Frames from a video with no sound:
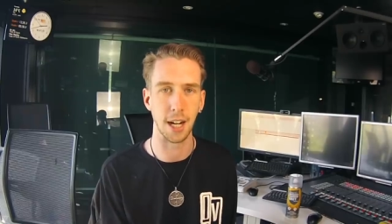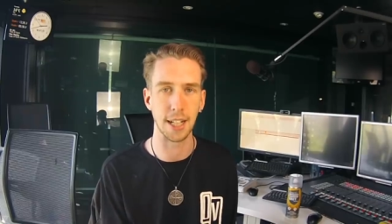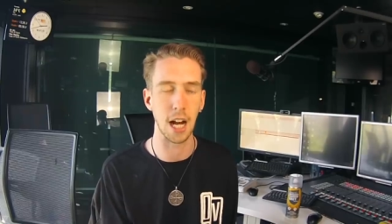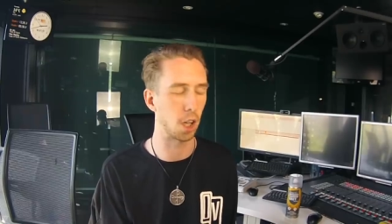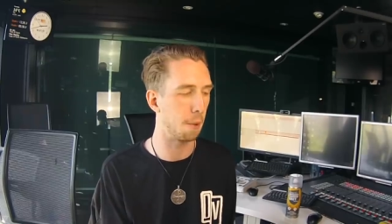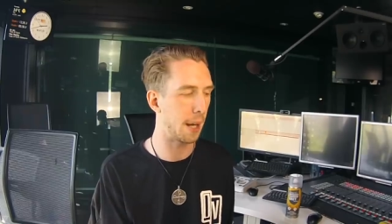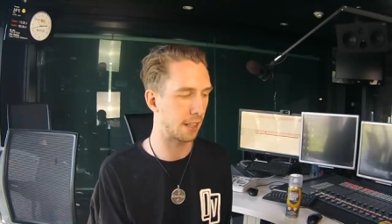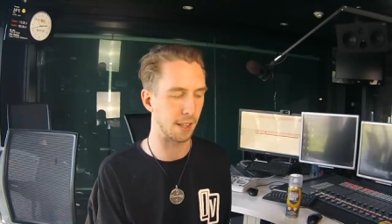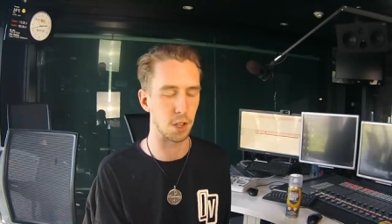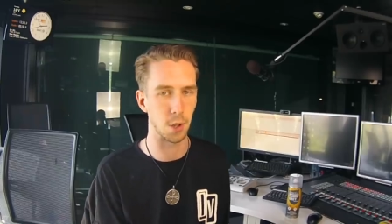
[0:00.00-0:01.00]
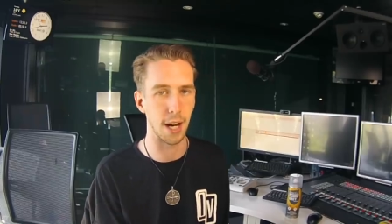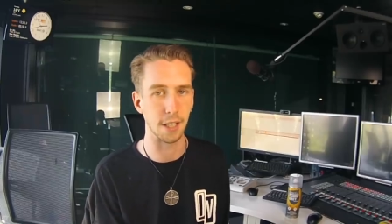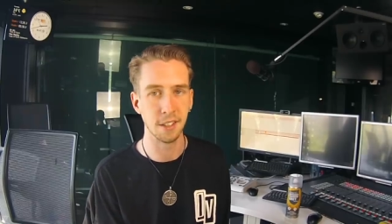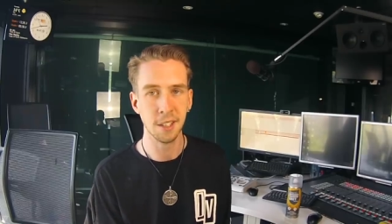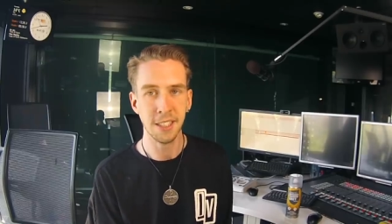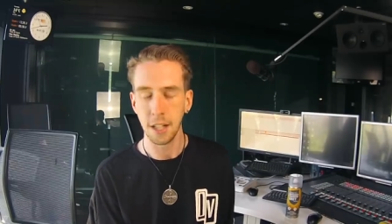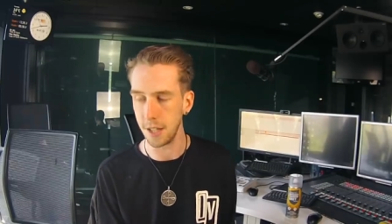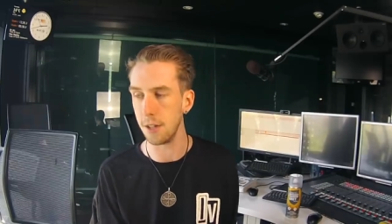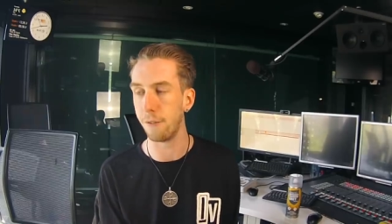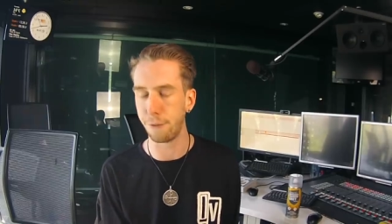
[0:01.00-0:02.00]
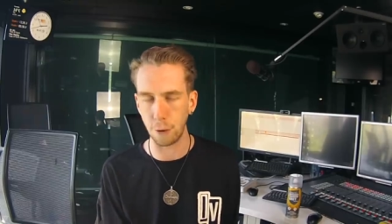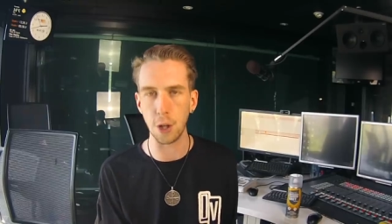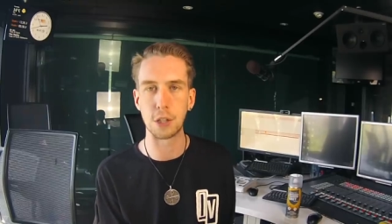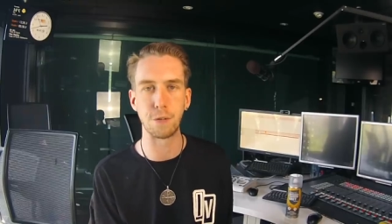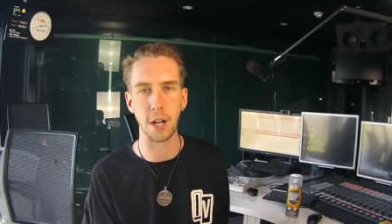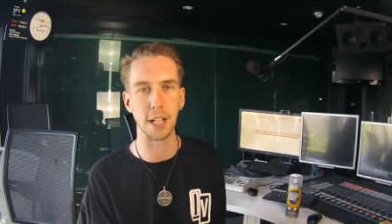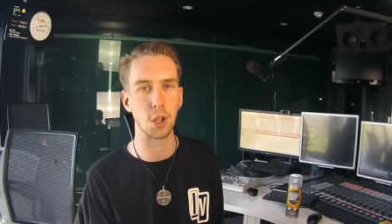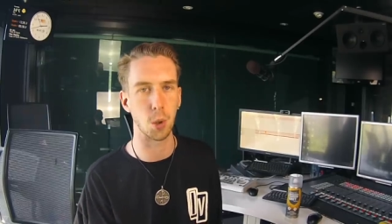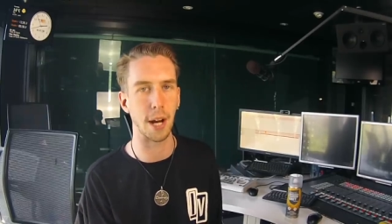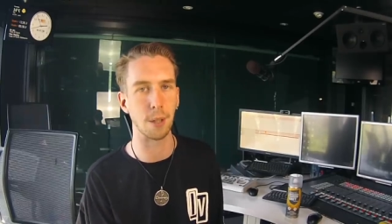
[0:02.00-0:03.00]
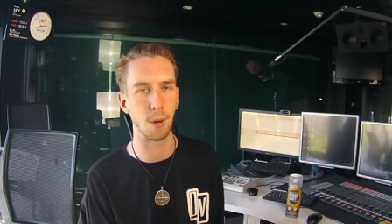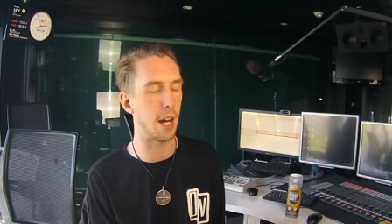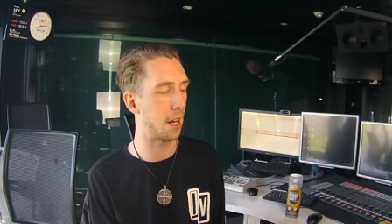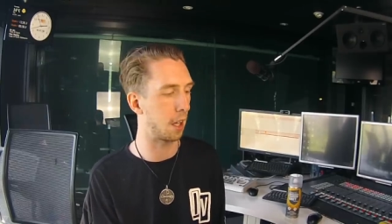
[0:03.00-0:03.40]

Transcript: I can't go back to the train. Then the first fucking train ride I